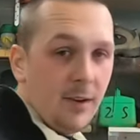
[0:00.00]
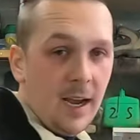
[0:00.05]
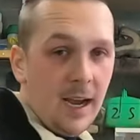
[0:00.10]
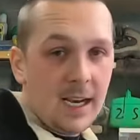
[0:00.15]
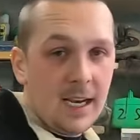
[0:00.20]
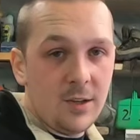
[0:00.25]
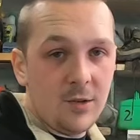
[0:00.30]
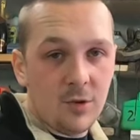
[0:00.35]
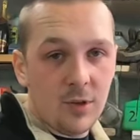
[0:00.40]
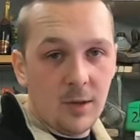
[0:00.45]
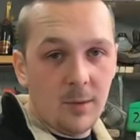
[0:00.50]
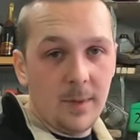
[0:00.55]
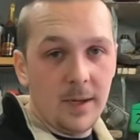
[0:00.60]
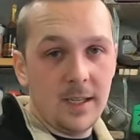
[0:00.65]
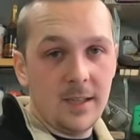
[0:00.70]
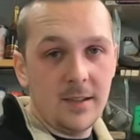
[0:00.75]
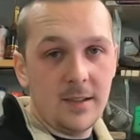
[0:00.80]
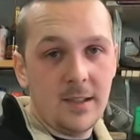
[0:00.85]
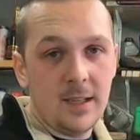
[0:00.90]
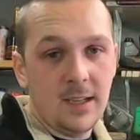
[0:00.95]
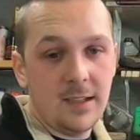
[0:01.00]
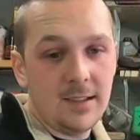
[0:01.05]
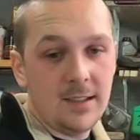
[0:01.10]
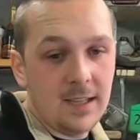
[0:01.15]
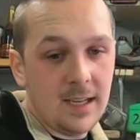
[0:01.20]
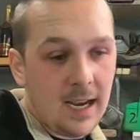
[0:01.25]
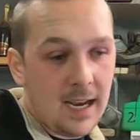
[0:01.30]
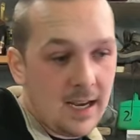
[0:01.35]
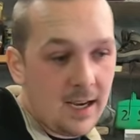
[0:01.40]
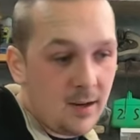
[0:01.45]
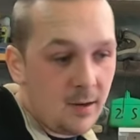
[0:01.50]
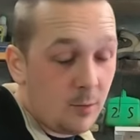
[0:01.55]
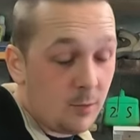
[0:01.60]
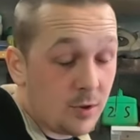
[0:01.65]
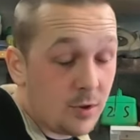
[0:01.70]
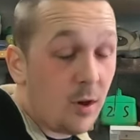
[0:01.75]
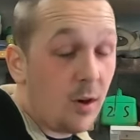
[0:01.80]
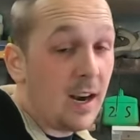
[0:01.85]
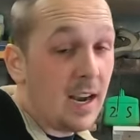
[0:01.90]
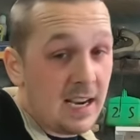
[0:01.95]
any drill bits yesterday. Well,
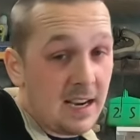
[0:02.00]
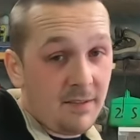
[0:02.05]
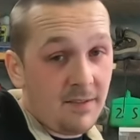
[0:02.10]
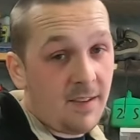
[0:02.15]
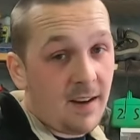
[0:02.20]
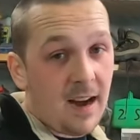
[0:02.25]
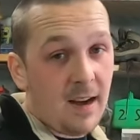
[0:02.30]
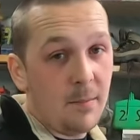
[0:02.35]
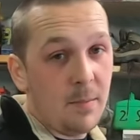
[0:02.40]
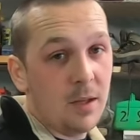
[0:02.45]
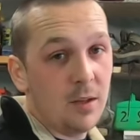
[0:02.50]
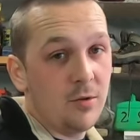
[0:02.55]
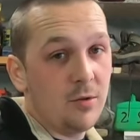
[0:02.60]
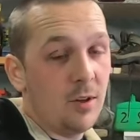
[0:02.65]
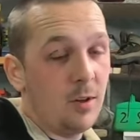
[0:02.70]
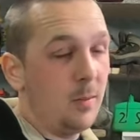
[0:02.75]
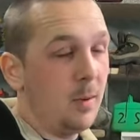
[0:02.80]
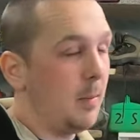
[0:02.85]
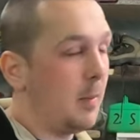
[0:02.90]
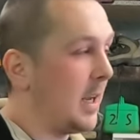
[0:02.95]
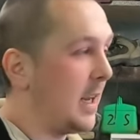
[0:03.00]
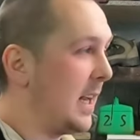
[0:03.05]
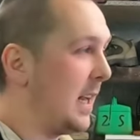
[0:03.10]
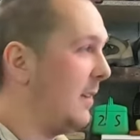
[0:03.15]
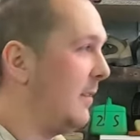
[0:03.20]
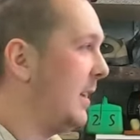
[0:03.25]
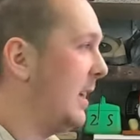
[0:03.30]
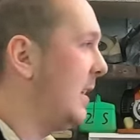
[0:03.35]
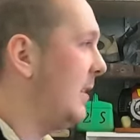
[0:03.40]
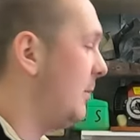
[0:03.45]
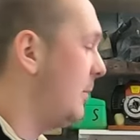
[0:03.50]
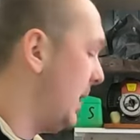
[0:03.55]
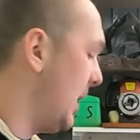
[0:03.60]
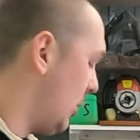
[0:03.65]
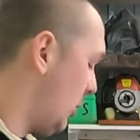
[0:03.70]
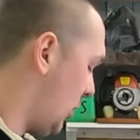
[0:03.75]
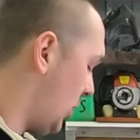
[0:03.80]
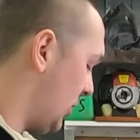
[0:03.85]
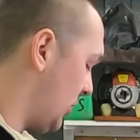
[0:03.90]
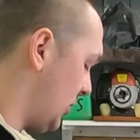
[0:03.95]
sorry, I had a 5mm drill bit, but I didn't have any bigger
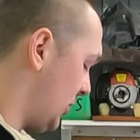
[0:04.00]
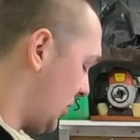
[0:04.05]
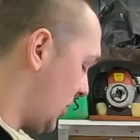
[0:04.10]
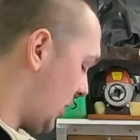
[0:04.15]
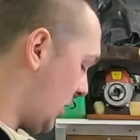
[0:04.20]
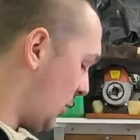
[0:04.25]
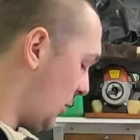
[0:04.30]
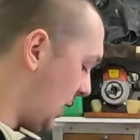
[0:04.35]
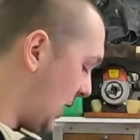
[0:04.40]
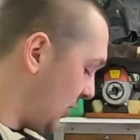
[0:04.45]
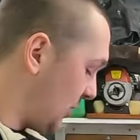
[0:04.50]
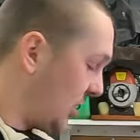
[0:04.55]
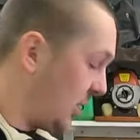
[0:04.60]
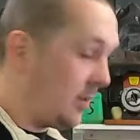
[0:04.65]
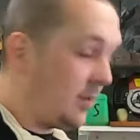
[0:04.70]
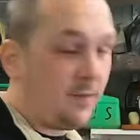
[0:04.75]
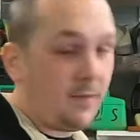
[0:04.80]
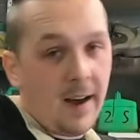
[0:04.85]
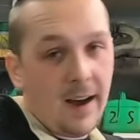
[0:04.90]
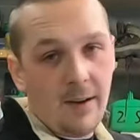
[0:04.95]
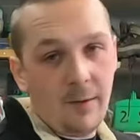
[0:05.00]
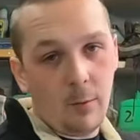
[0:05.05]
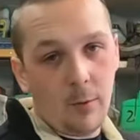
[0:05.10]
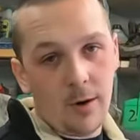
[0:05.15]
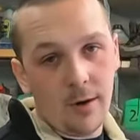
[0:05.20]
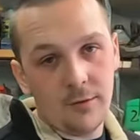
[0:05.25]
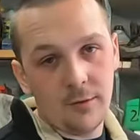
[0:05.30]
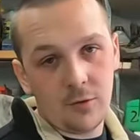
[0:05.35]
ones. So I drilled a 5-1